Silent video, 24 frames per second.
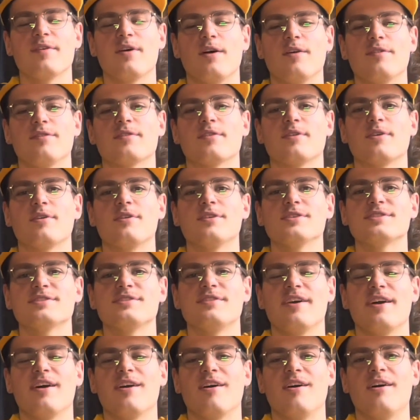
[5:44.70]
of course,
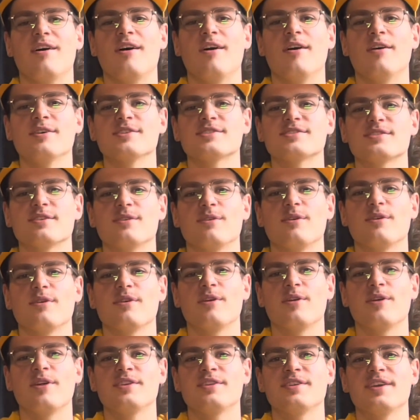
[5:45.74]
there are also
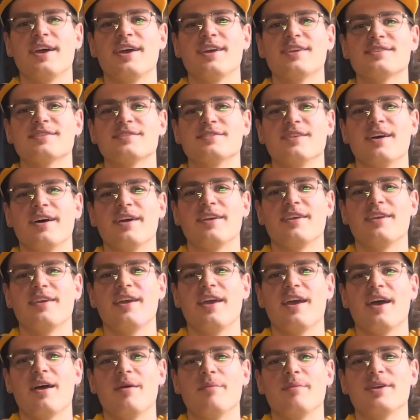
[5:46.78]
Gore-Tex
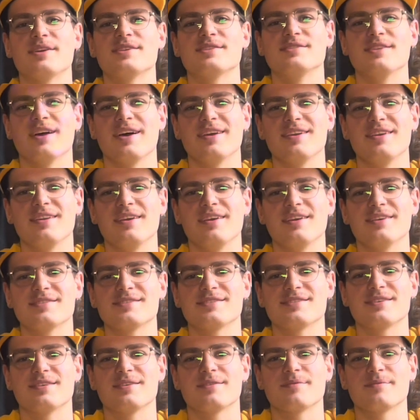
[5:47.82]
Nike Air Max
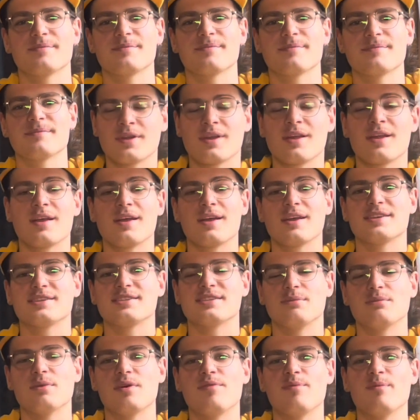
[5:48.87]
90s.
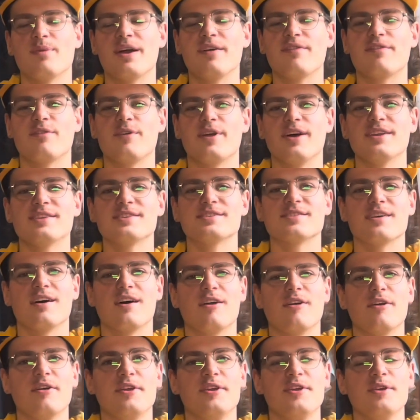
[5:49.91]
Some of my friends
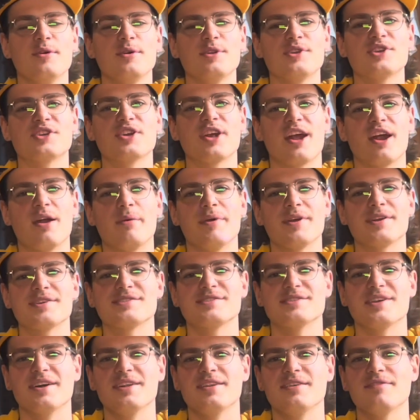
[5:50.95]
are huge Air Max
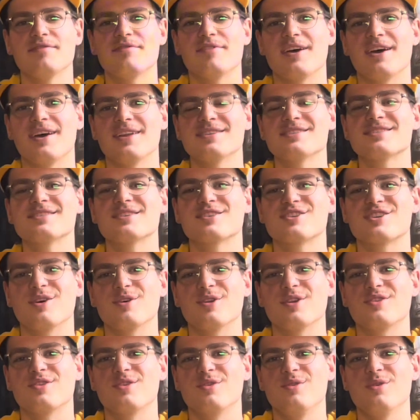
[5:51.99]
90 fans, shout
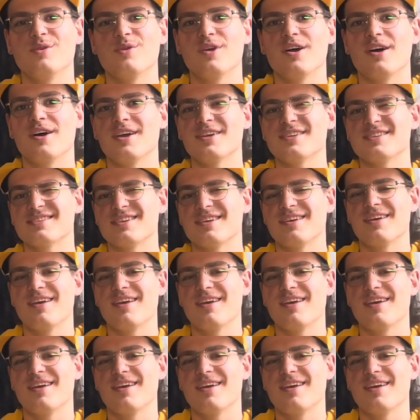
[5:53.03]
out to you guys.